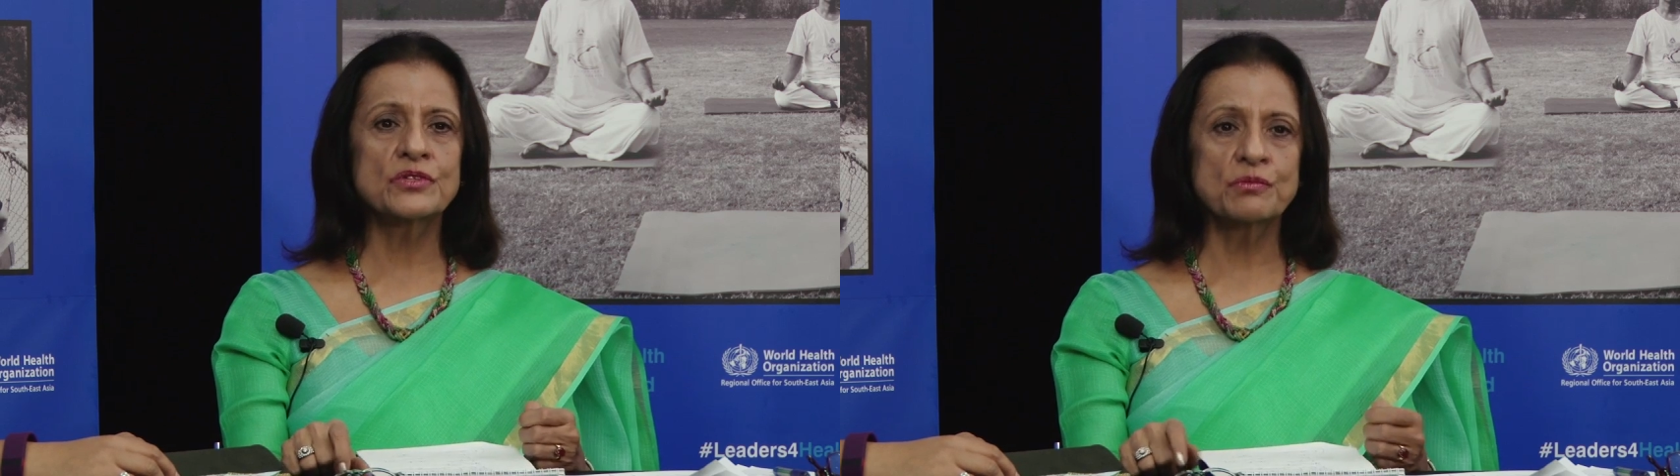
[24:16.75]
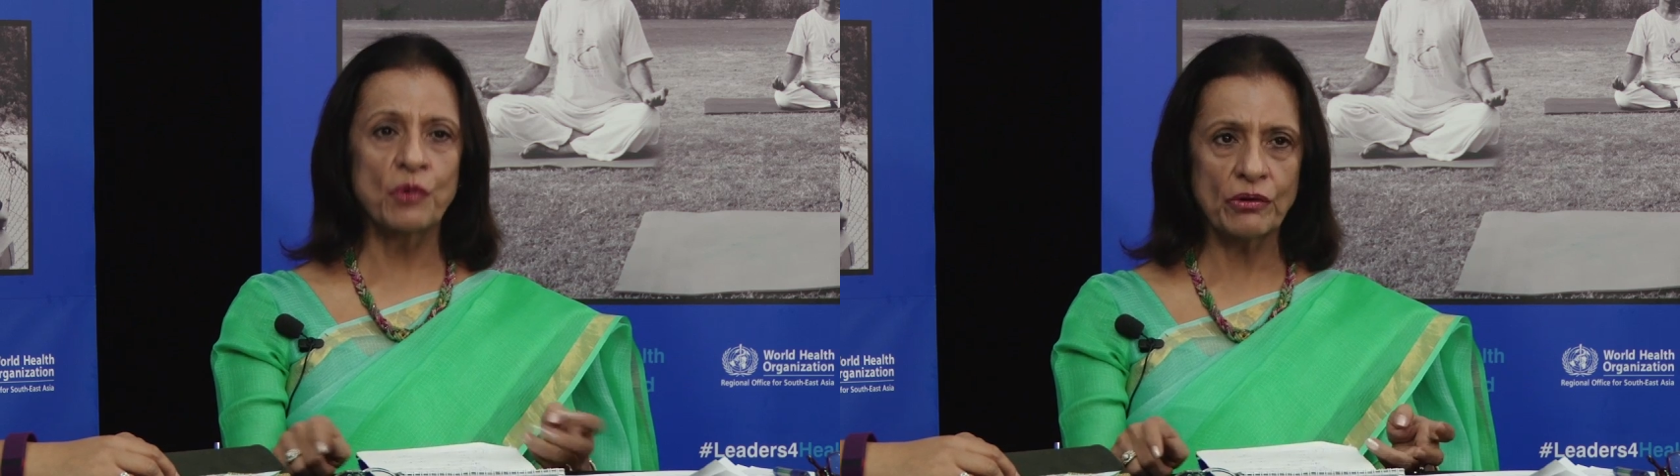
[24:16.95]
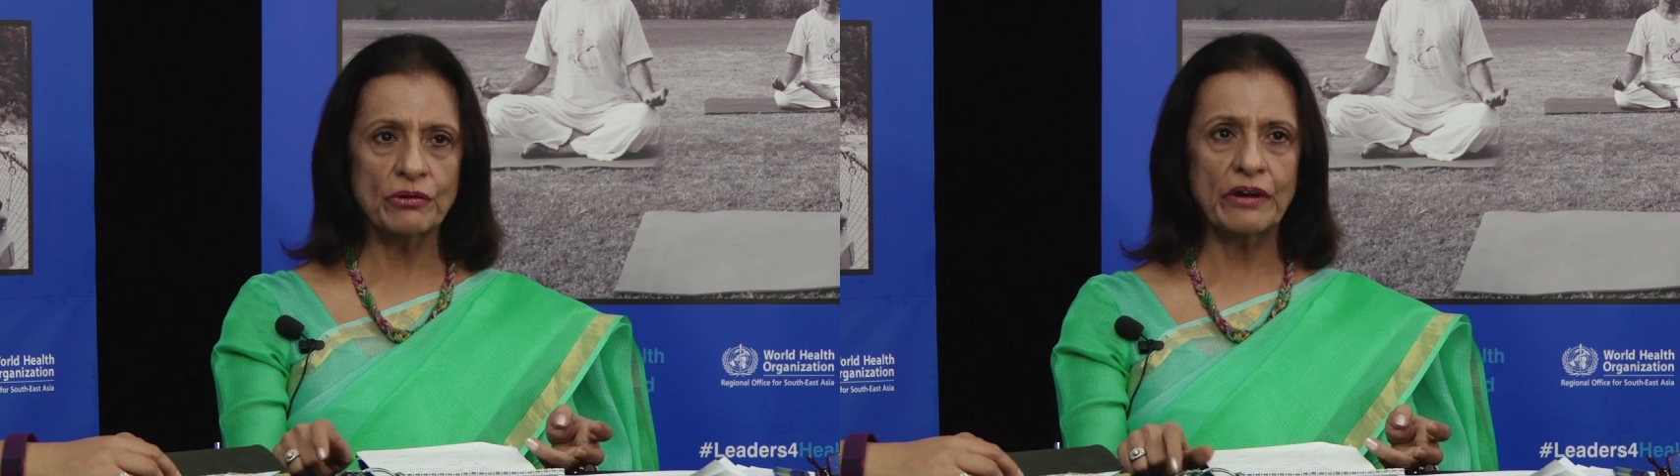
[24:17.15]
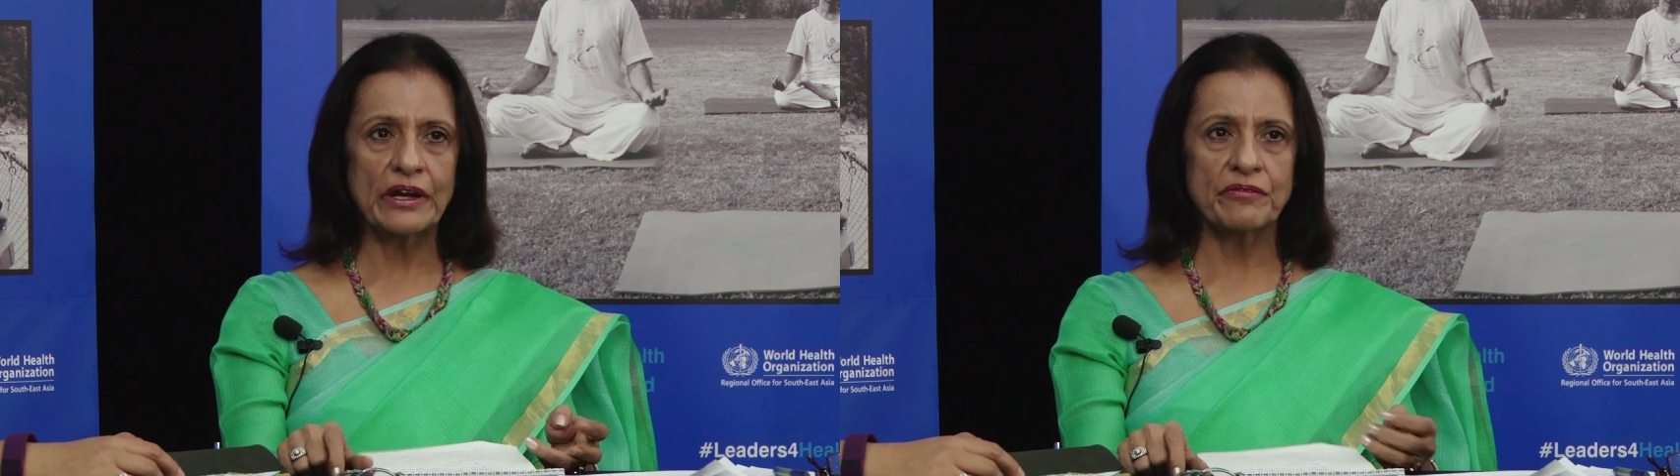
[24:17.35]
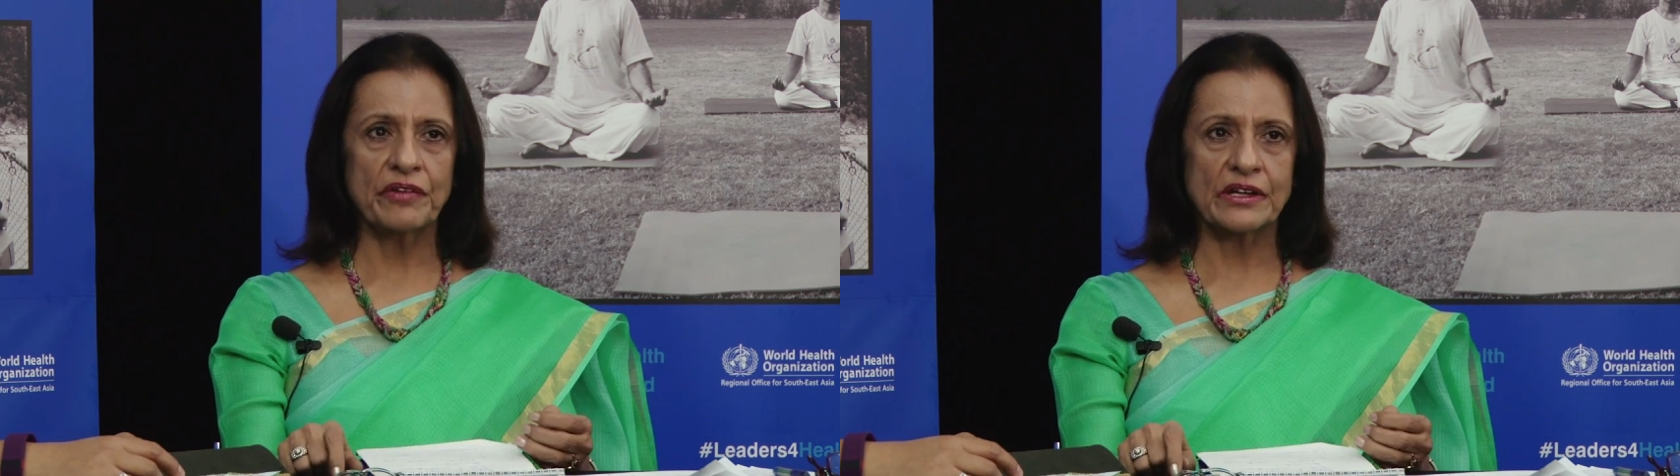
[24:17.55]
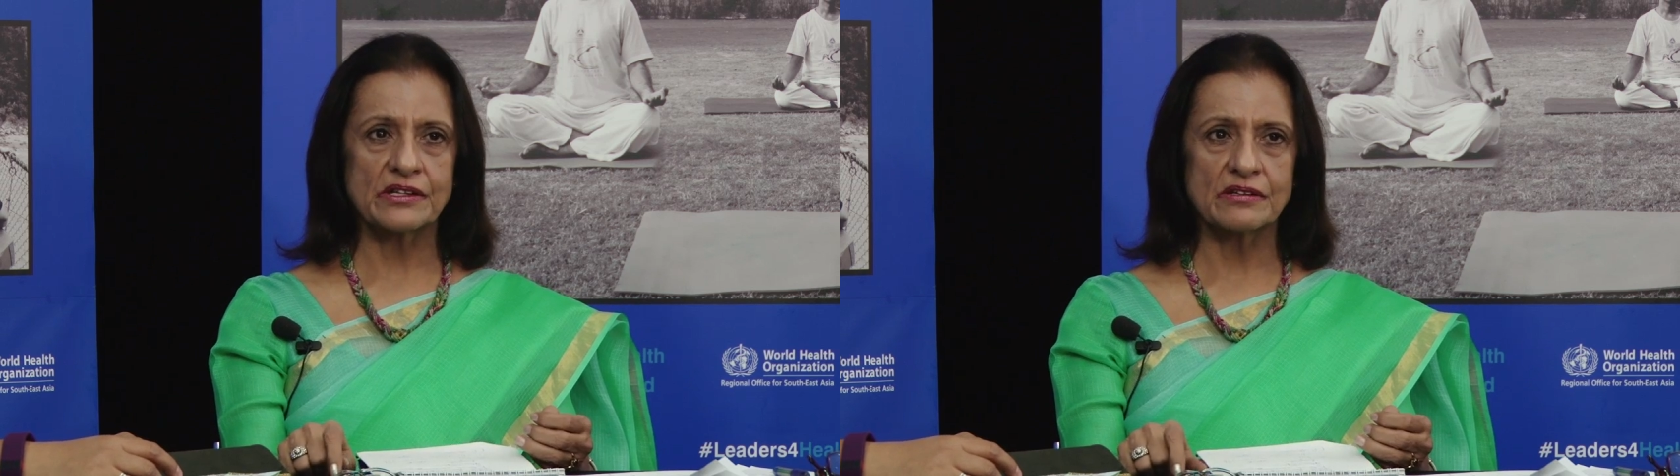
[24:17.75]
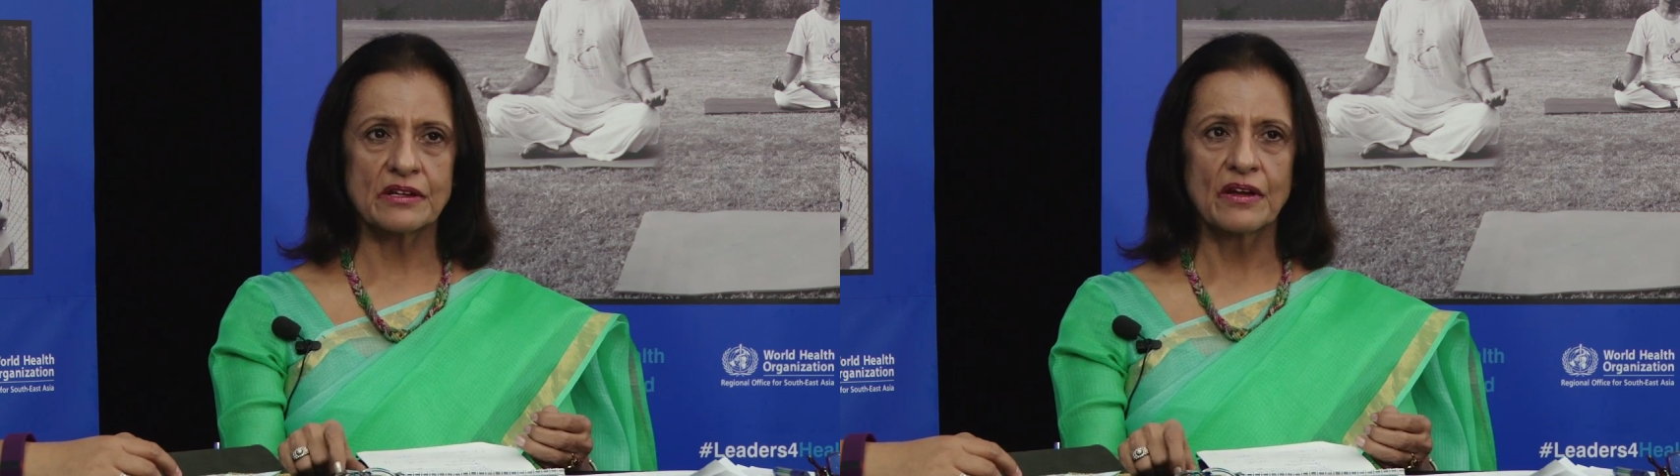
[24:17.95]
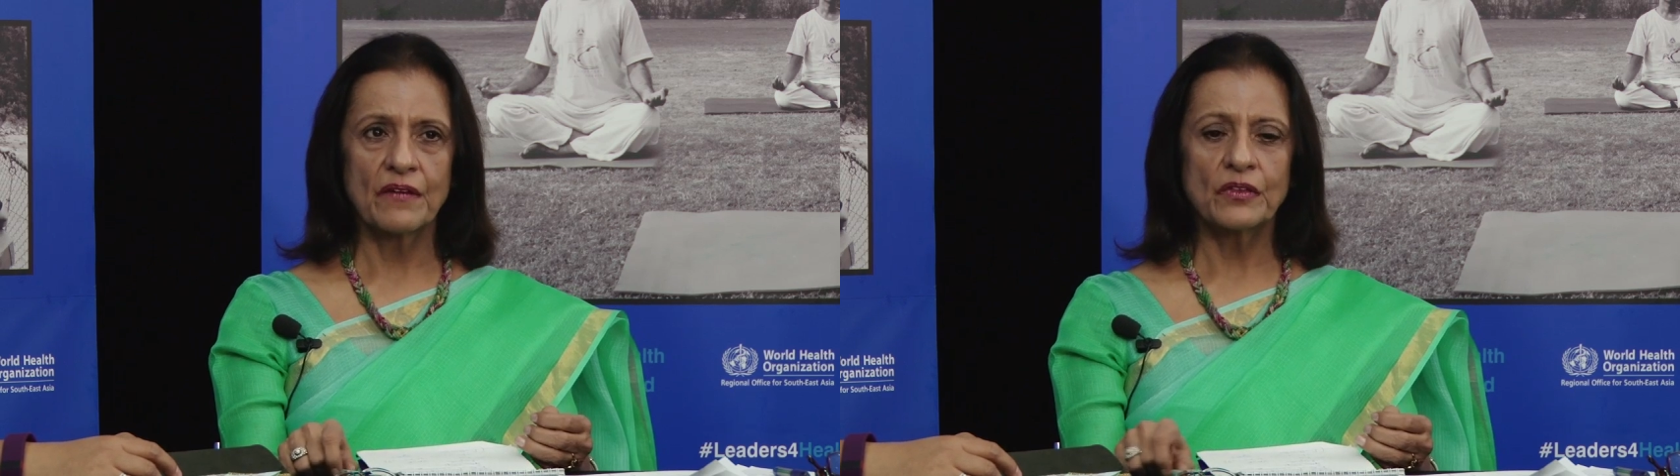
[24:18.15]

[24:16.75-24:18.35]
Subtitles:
who smoke who get affected.